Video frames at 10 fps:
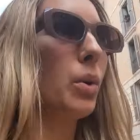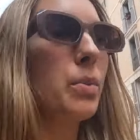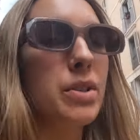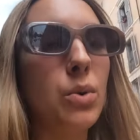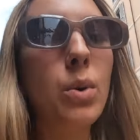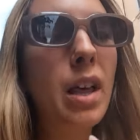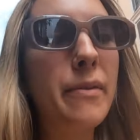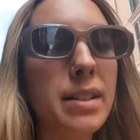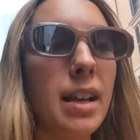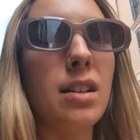It was all
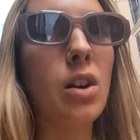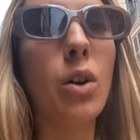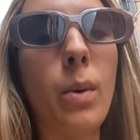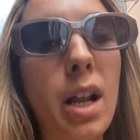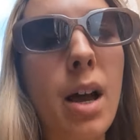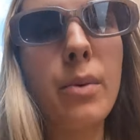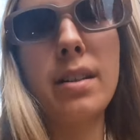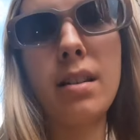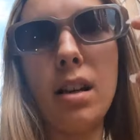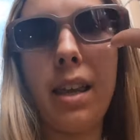over TikTok when I
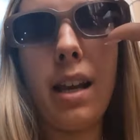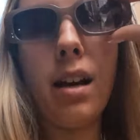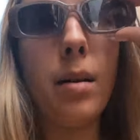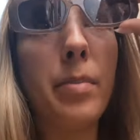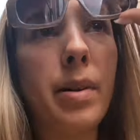was looking up